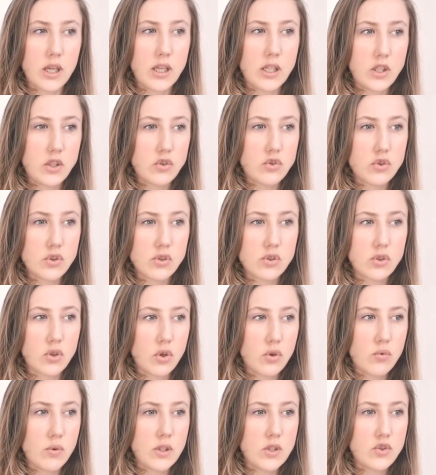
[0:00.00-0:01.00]
and you just
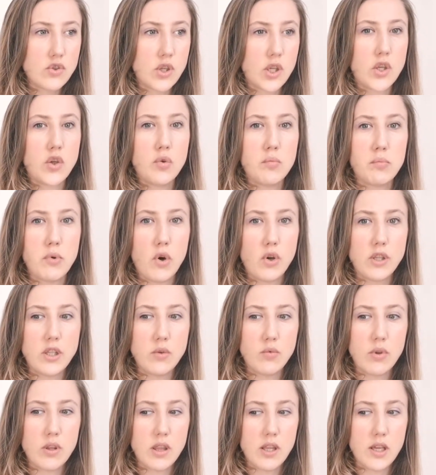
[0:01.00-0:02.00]
go and share your
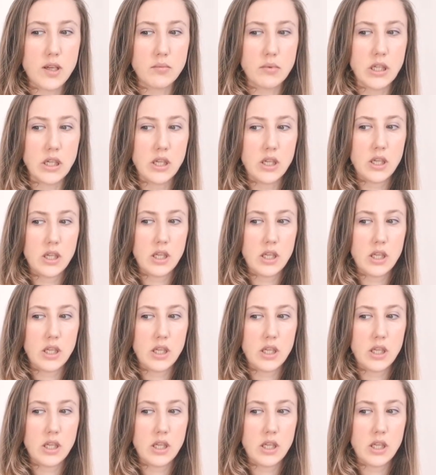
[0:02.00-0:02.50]
body with them.